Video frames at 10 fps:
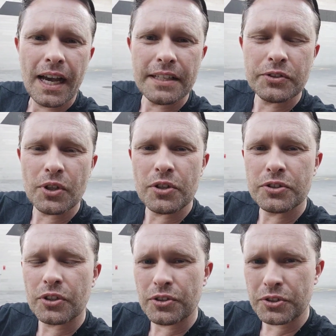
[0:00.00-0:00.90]
has no
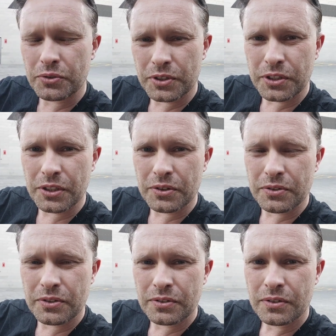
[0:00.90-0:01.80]
social
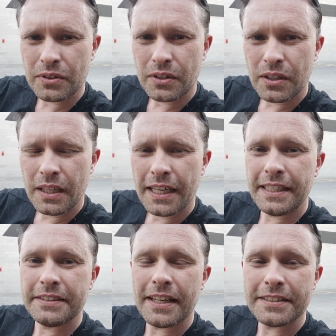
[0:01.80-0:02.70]
skills.
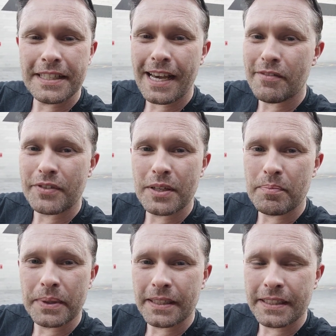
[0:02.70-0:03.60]
He doesn't have the
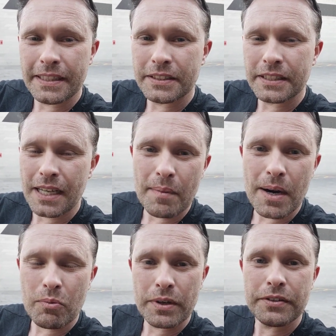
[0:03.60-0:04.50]
ability to come
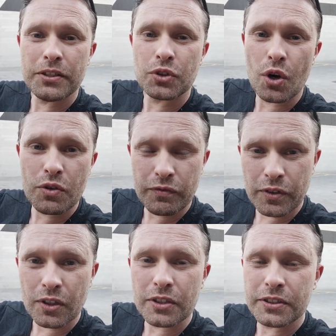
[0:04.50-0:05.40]
up with his own
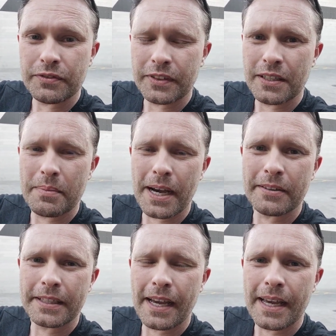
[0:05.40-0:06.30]
philosophy
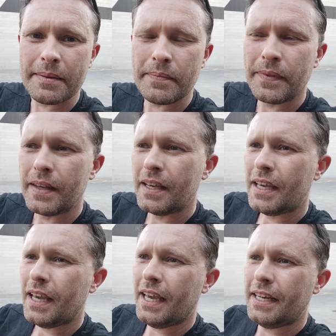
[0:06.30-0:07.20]
about game,
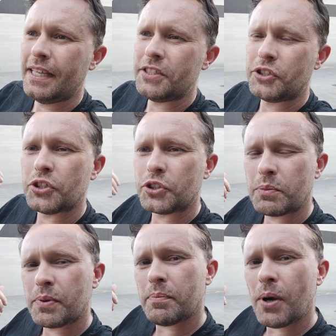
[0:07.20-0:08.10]
and he's just
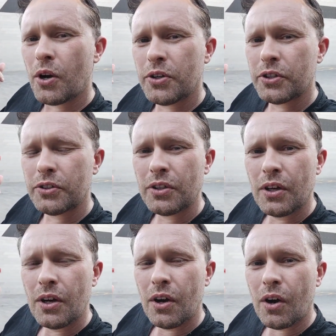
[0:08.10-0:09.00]
a proponent
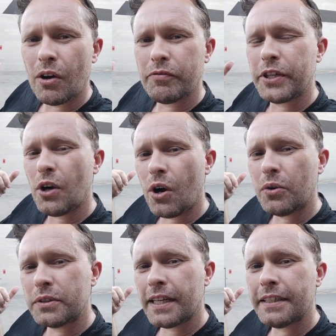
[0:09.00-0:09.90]
of the
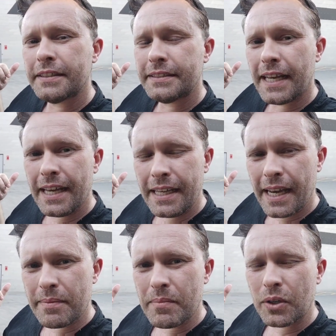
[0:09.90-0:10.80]
old London
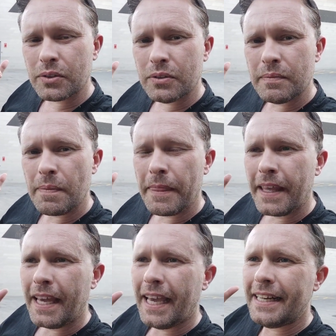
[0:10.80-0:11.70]
Daygame model,
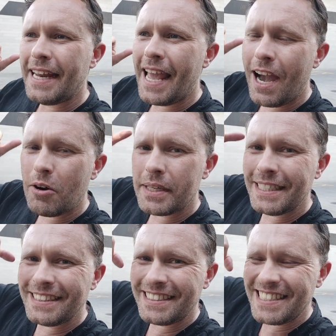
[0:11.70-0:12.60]
and now
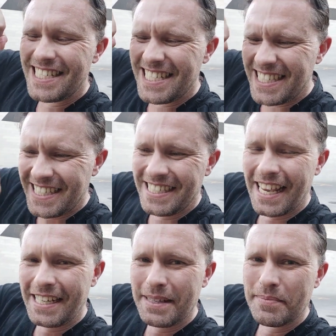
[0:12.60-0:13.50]
he's
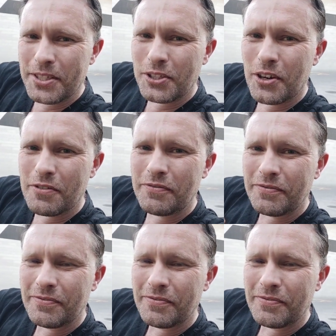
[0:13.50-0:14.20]
set himself